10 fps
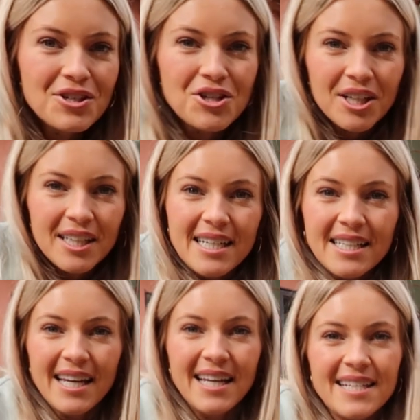Chilly
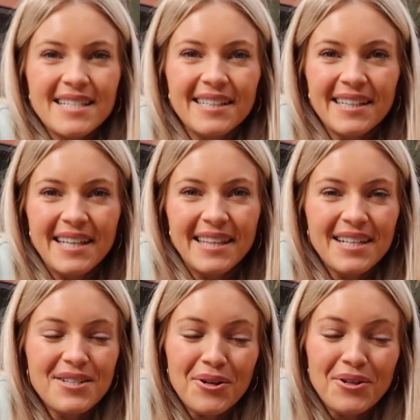days like
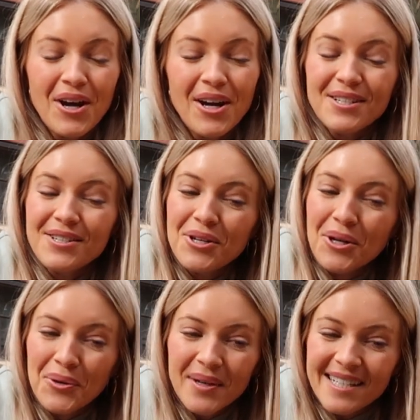this are not
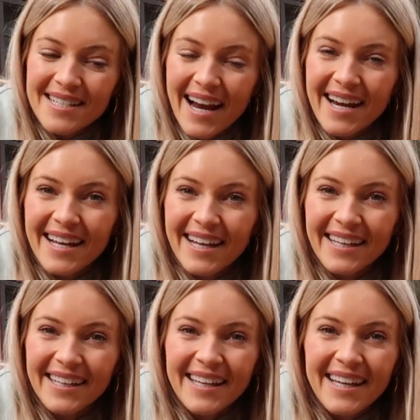too
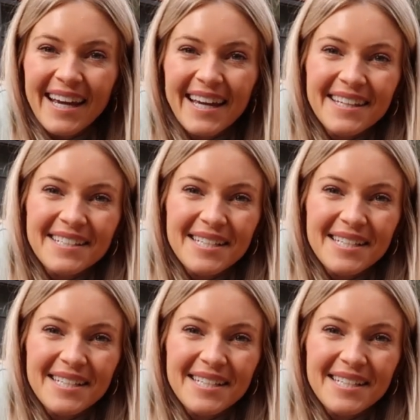exciting in the